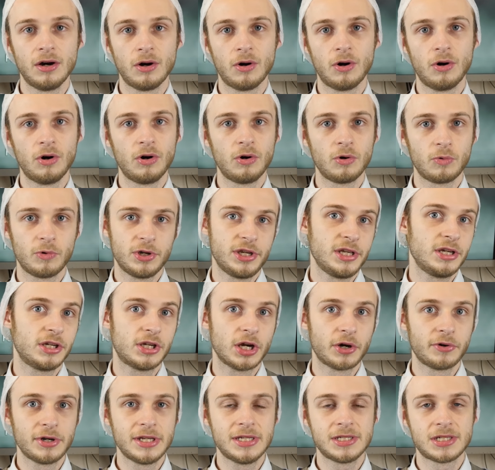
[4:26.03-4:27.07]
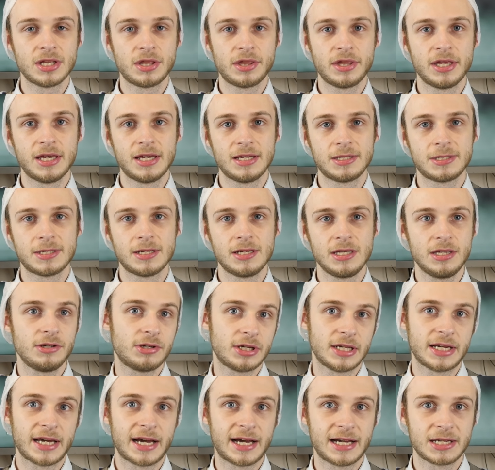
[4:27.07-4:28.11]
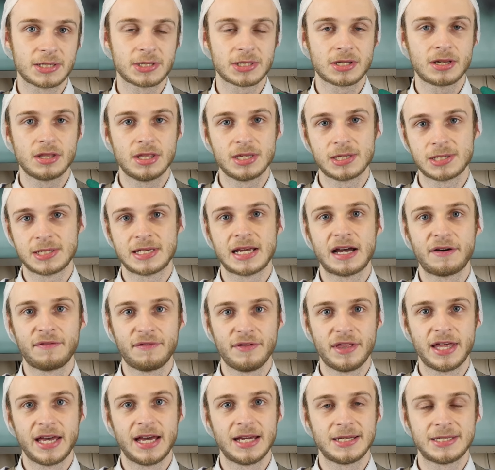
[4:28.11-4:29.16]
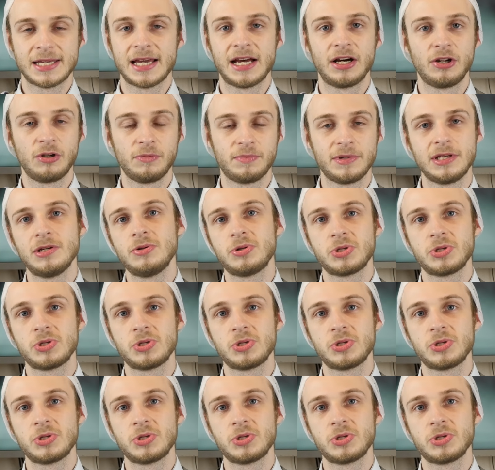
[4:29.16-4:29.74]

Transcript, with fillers: or when you go into theatre, you can ask the staff there to help you.